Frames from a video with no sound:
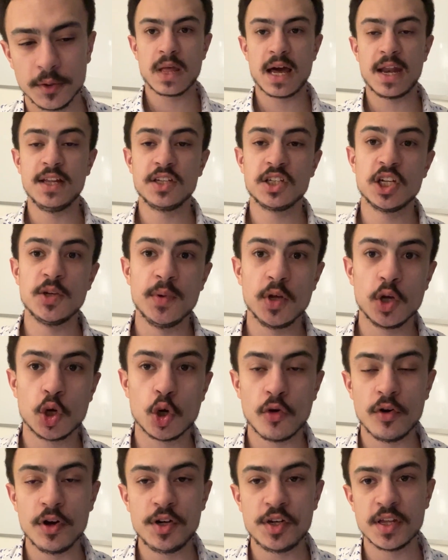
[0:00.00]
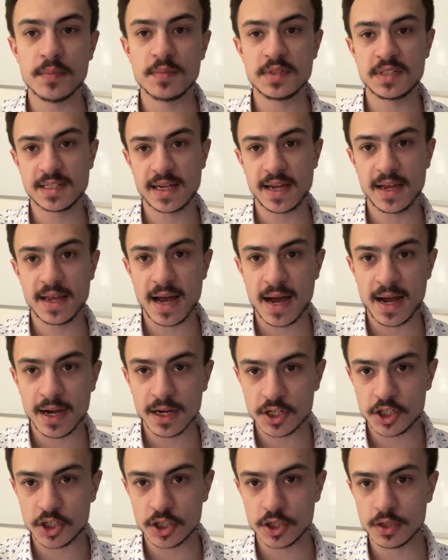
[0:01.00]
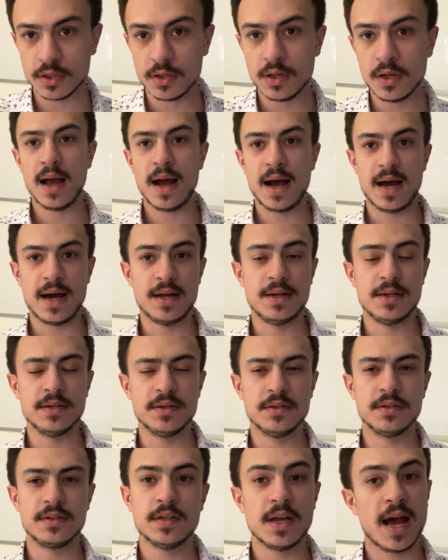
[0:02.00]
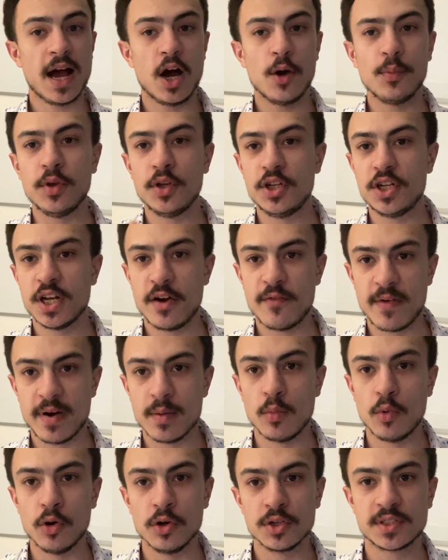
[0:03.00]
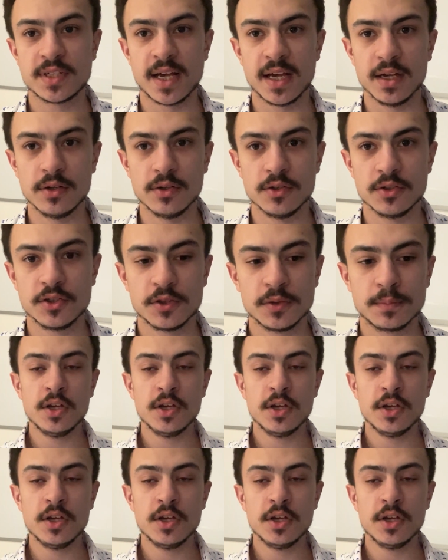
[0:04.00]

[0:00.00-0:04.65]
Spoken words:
and it's going to encourage them to take action and help you generate more sales.